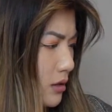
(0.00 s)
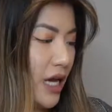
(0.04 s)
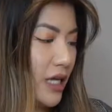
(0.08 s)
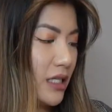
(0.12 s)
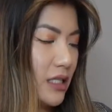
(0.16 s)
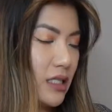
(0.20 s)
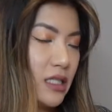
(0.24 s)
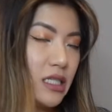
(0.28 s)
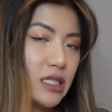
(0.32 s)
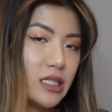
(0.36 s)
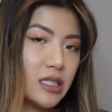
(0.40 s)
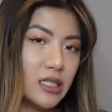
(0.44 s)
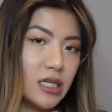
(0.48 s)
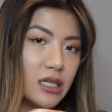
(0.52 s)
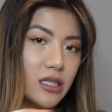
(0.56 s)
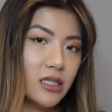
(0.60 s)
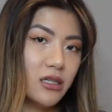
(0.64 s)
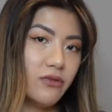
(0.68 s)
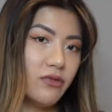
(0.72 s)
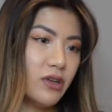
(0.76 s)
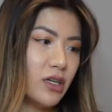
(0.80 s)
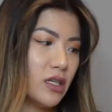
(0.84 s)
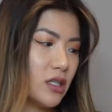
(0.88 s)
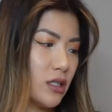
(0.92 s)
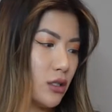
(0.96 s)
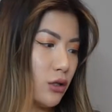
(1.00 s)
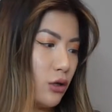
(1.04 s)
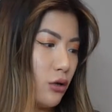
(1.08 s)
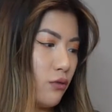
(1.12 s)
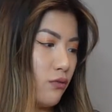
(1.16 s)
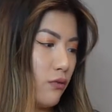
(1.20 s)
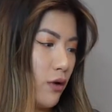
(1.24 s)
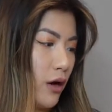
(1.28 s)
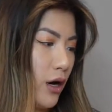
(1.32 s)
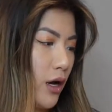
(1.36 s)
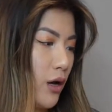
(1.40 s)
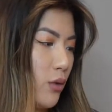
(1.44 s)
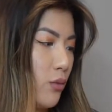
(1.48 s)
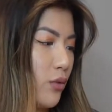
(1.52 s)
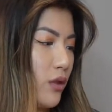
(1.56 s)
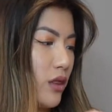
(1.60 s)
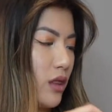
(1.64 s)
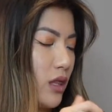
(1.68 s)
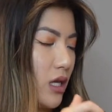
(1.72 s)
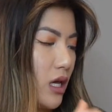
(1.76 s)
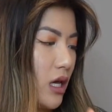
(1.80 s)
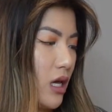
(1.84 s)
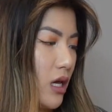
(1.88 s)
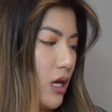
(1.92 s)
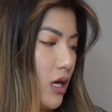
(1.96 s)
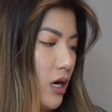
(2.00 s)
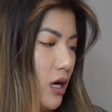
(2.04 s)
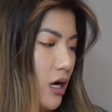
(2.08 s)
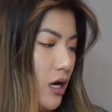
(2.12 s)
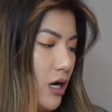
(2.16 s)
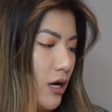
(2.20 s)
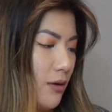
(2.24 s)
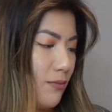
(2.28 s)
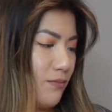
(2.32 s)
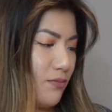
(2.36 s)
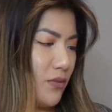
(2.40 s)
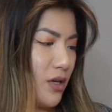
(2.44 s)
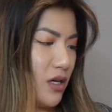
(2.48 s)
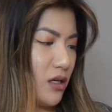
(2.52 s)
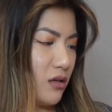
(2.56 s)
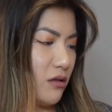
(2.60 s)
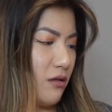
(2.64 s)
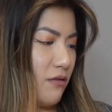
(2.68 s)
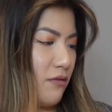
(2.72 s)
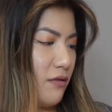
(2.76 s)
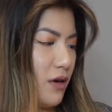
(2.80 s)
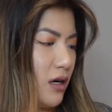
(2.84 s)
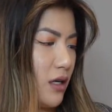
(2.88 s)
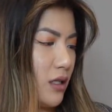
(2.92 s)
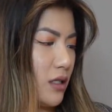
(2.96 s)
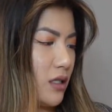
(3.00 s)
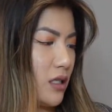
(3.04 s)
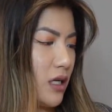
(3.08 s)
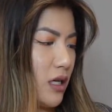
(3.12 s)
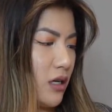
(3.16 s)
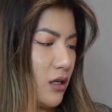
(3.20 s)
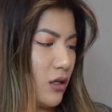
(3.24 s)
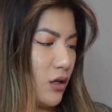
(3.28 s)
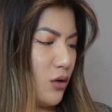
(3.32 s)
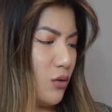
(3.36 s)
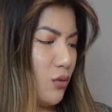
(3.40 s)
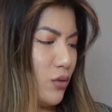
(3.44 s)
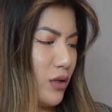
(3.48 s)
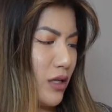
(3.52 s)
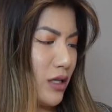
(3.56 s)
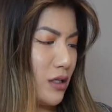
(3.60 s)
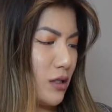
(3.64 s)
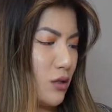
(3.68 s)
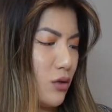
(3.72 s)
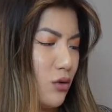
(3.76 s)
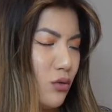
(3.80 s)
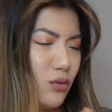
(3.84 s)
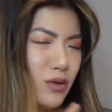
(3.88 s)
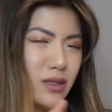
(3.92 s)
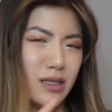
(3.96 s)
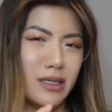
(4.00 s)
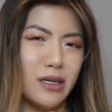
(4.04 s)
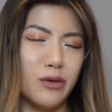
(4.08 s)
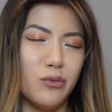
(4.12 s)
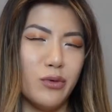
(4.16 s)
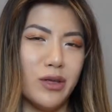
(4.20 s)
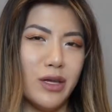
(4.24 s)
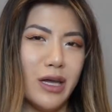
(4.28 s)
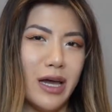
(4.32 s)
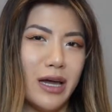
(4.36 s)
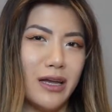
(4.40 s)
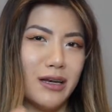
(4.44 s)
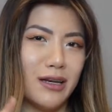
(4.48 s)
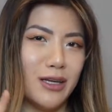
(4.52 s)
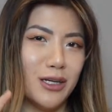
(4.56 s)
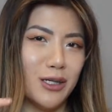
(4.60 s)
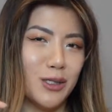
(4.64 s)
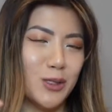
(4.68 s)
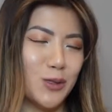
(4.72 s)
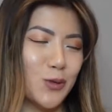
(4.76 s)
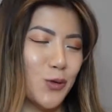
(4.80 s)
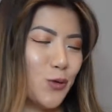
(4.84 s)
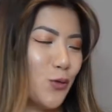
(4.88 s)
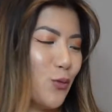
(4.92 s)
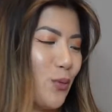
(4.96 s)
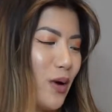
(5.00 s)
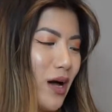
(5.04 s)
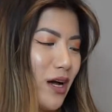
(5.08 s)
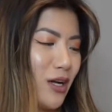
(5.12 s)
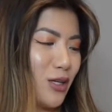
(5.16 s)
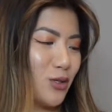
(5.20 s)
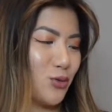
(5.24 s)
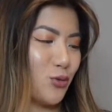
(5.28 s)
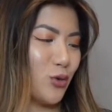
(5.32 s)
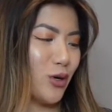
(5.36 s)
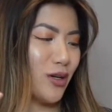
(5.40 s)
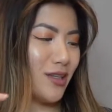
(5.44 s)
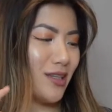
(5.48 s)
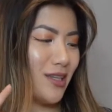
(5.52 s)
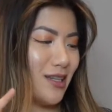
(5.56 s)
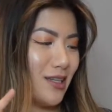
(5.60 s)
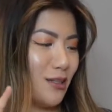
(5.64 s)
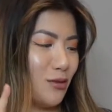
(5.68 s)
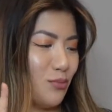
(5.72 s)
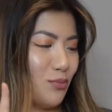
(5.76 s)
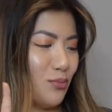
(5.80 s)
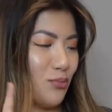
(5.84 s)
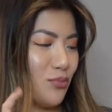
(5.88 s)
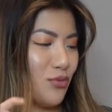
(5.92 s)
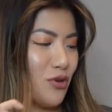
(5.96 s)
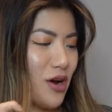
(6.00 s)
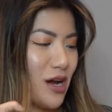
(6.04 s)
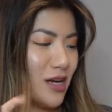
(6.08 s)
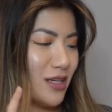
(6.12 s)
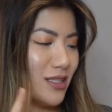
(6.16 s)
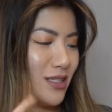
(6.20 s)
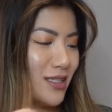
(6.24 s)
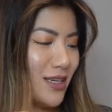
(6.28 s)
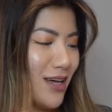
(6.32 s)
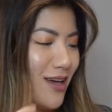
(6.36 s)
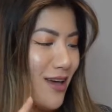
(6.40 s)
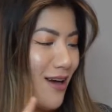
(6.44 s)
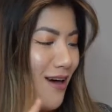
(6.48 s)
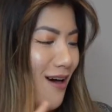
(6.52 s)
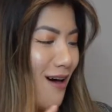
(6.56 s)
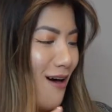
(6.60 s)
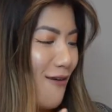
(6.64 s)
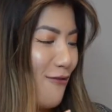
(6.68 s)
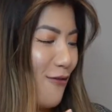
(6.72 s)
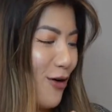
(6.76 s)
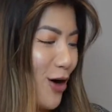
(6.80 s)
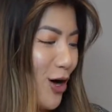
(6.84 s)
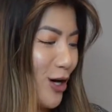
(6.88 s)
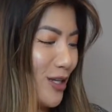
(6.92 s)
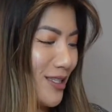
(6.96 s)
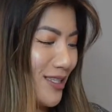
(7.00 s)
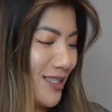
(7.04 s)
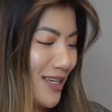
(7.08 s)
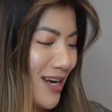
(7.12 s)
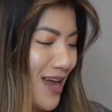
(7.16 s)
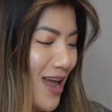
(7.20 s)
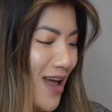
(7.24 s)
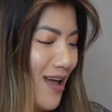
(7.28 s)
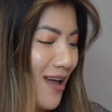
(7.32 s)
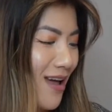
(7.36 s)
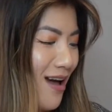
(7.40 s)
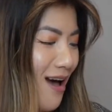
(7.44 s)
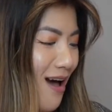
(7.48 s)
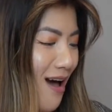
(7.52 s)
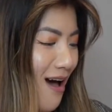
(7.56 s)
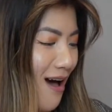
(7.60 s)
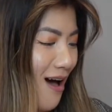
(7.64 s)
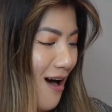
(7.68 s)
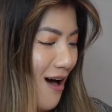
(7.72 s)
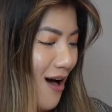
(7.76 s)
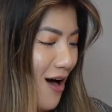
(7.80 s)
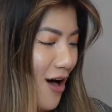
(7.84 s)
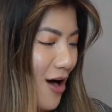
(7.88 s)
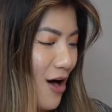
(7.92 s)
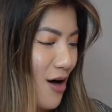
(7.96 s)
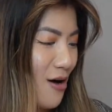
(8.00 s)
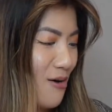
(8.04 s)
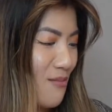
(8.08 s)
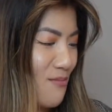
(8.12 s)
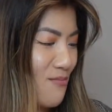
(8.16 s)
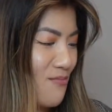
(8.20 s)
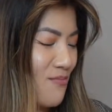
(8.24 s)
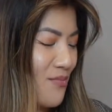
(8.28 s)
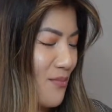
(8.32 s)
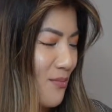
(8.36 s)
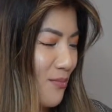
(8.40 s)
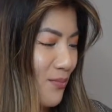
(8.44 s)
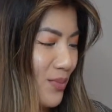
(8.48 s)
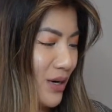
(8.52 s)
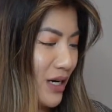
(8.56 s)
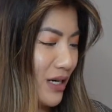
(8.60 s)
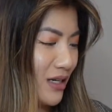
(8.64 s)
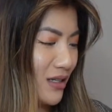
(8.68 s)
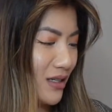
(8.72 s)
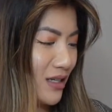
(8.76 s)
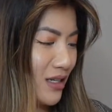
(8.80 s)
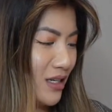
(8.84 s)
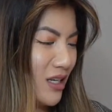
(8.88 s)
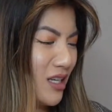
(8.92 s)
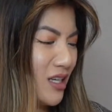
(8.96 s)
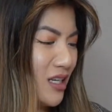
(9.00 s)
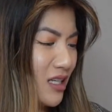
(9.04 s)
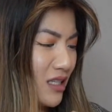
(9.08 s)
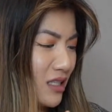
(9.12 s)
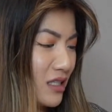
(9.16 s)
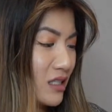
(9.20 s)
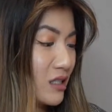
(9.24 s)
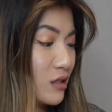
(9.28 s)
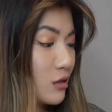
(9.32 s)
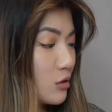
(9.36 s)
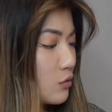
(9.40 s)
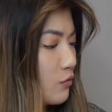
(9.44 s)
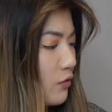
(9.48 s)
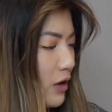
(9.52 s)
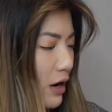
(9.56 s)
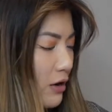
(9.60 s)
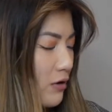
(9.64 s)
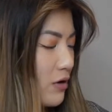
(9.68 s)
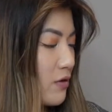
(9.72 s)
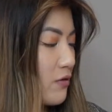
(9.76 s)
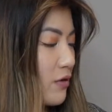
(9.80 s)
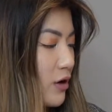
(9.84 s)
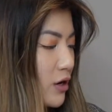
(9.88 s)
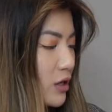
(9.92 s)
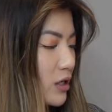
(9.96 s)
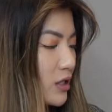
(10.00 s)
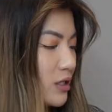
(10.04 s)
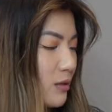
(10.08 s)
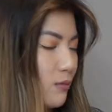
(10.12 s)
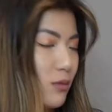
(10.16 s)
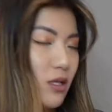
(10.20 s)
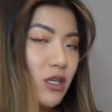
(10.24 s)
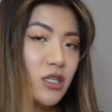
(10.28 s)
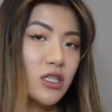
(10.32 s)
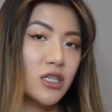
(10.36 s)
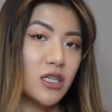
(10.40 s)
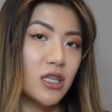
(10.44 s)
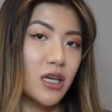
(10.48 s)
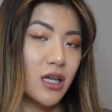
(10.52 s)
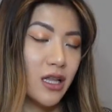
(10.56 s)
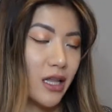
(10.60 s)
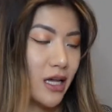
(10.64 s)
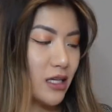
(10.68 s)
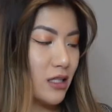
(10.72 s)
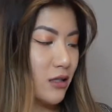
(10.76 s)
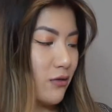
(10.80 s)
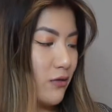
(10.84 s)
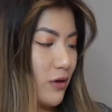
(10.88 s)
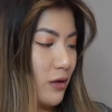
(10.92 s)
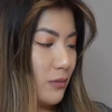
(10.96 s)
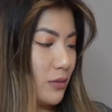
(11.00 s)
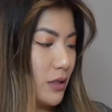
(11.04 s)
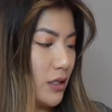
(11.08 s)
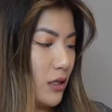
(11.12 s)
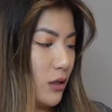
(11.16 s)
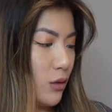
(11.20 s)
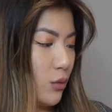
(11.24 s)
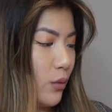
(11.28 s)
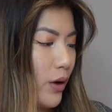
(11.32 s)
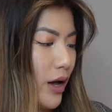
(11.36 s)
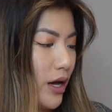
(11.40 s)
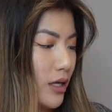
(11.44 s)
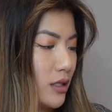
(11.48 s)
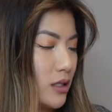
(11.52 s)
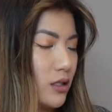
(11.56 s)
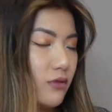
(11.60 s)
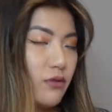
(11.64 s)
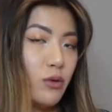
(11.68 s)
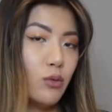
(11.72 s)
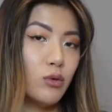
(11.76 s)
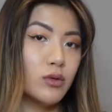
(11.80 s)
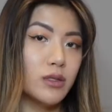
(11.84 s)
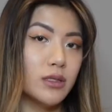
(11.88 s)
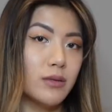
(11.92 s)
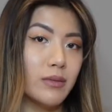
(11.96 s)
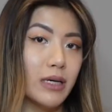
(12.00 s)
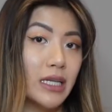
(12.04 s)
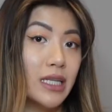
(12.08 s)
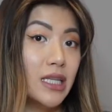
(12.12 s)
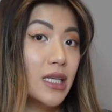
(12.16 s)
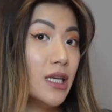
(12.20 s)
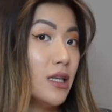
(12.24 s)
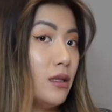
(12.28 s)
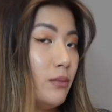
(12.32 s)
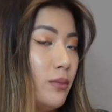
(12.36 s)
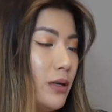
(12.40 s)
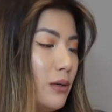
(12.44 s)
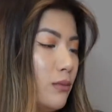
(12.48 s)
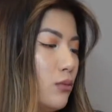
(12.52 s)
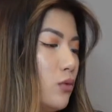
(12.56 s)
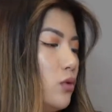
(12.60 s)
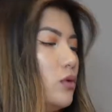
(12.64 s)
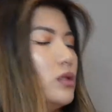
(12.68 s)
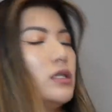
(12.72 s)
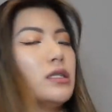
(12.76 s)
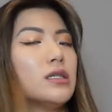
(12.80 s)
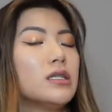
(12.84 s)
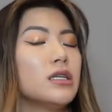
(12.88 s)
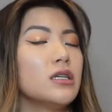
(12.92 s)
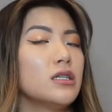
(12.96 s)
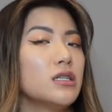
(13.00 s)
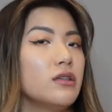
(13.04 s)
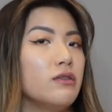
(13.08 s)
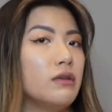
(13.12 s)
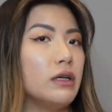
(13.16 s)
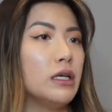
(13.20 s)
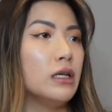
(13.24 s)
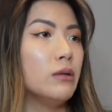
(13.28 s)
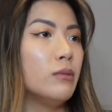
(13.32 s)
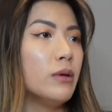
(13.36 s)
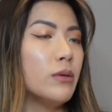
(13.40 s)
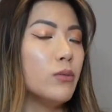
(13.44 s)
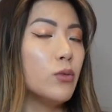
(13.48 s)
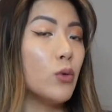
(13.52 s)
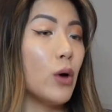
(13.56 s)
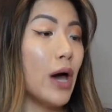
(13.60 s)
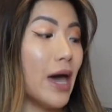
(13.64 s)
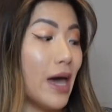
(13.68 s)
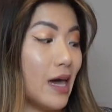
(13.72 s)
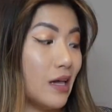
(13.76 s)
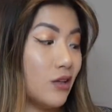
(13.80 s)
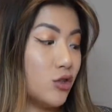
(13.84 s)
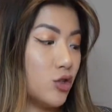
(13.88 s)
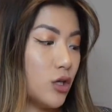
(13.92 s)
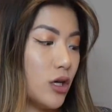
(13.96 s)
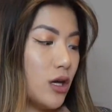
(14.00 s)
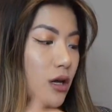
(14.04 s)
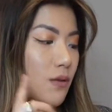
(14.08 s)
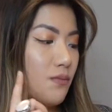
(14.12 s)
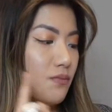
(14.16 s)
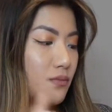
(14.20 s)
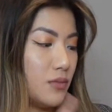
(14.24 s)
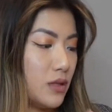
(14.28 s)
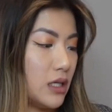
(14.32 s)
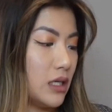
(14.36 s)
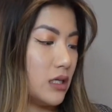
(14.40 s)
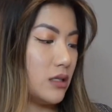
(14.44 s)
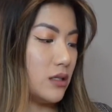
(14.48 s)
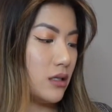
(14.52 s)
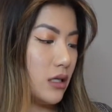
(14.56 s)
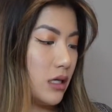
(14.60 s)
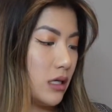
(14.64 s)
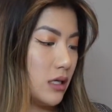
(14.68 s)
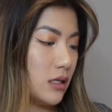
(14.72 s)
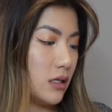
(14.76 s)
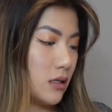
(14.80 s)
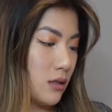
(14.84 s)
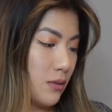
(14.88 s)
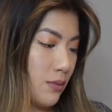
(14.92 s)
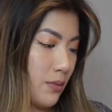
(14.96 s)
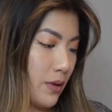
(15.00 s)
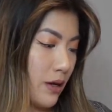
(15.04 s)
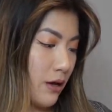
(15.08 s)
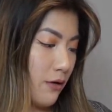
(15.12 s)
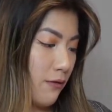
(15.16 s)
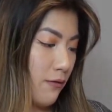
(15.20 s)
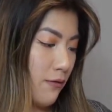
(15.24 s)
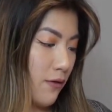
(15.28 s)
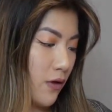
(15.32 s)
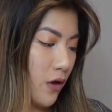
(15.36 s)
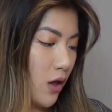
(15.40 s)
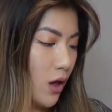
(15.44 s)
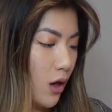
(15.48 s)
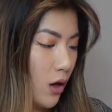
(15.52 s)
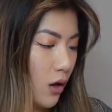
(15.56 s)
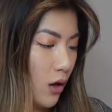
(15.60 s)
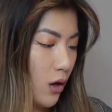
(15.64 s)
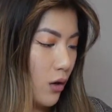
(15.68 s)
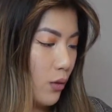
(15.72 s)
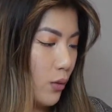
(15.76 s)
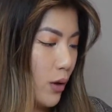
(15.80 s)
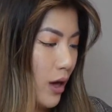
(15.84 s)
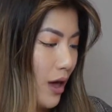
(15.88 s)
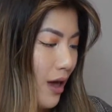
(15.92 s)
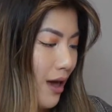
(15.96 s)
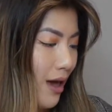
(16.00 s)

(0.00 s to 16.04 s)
It's distinctive in its own right with the um, the fastening, I don't know what that's called, it's like when you have like school bags, right, the little press fastening um, but it's very, very similar to the classic flap silhouettes. If you want something a little bit more distinctive, a little bit more edgy, this is the bag for you.